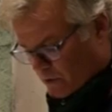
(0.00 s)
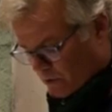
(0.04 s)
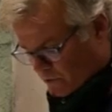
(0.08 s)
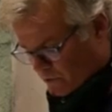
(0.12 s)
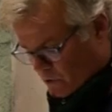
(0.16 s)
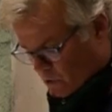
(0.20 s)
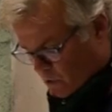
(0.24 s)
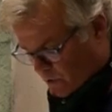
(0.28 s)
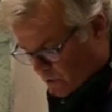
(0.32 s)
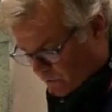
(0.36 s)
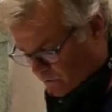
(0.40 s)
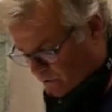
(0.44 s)
is
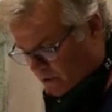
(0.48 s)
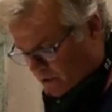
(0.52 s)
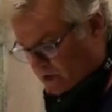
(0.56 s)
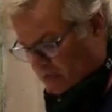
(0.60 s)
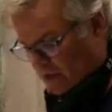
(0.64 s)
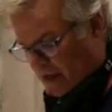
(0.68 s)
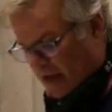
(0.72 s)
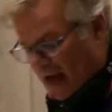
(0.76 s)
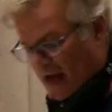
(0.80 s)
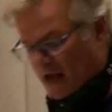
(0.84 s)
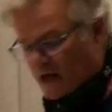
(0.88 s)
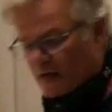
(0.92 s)
it
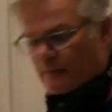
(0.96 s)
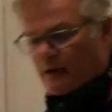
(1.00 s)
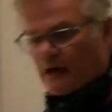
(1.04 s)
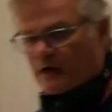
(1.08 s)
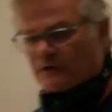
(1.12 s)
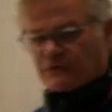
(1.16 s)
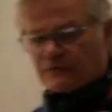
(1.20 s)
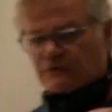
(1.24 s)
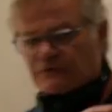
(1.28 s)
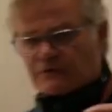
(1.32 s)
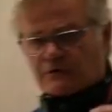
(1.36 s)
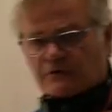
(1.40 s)
atomizes
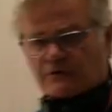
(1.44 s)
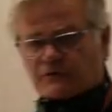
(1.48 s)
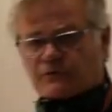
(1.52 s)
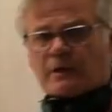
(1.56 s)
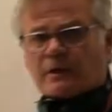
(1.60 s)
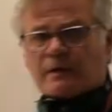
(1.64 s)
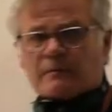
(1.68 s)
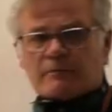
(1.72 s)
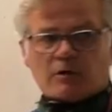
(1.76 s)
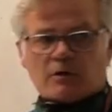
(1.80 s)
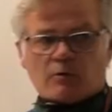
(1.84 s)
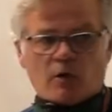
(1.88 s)
extremely
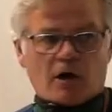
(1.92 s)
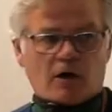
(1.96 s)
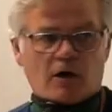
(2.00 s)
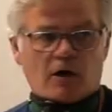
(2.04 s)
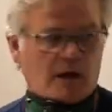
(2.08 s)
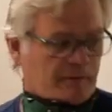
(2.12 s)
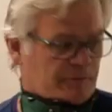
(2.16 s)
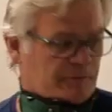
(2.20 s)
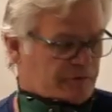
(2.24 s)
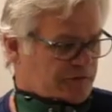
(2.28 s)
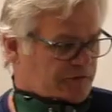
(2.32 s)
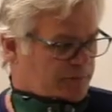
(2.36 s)
well. I'm just
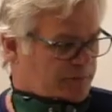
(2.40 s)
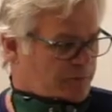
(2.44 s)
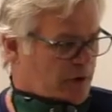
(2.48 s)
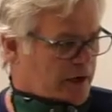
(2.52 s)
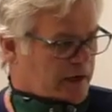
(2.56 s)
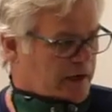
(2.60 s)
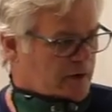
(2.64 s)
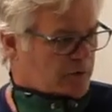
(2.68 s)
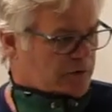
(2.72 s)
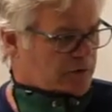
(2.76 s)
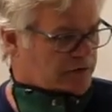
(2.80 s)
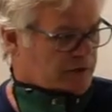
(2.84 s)
spraying with
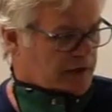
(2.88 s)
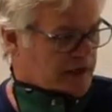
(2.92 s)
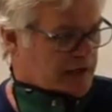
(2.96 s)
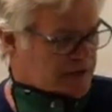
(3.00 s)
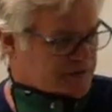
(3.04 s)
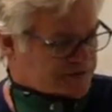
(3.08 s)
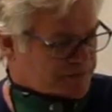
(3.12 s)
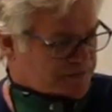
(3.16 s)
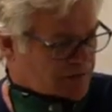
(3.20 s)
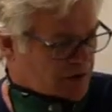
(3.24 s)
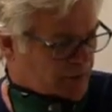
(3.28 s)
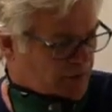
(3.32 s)
an
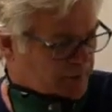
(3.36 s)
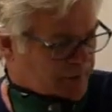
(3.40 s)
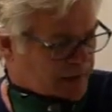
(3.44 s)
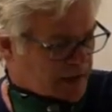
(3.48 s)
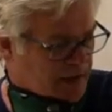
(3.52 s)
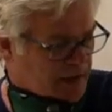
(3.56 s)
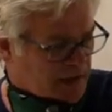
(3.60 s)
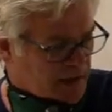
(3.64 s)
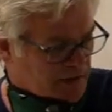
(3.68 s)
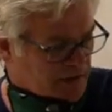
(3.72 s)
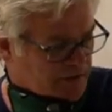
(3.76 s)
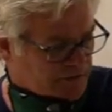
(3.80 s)
HVLP gun
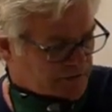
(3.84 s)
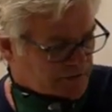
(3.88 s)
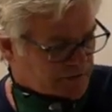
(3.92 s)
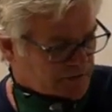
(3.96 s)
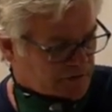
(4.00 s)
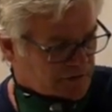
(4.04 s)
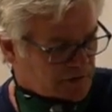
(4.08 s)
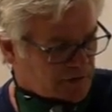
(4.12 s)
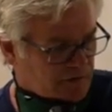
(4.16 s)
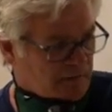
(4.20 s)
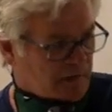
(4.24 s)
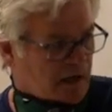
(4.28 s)
system.
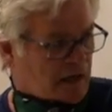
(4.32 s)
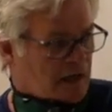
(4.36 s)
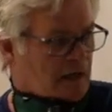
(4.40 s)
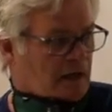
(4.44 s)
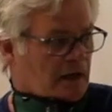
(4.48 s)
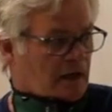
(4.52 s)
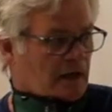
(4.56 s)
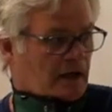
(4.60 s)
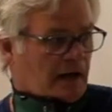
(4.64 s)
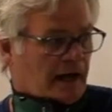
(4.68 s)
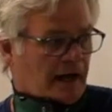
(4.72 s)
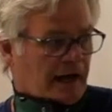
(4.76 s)
I
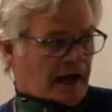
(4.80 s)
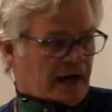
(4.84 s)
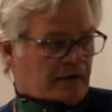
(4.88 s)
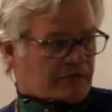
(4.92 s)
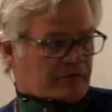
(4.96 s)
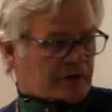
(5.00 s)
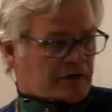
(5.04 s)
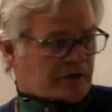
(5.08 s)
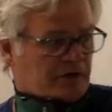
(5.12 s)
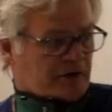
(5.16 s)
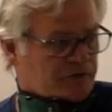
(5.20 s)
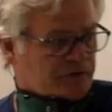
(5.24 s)
have it in a
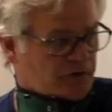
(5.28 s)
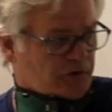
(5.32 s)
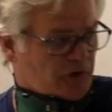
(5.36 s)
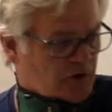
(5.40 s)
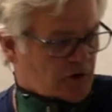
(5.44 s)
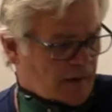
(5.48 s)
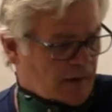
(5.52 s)
turbine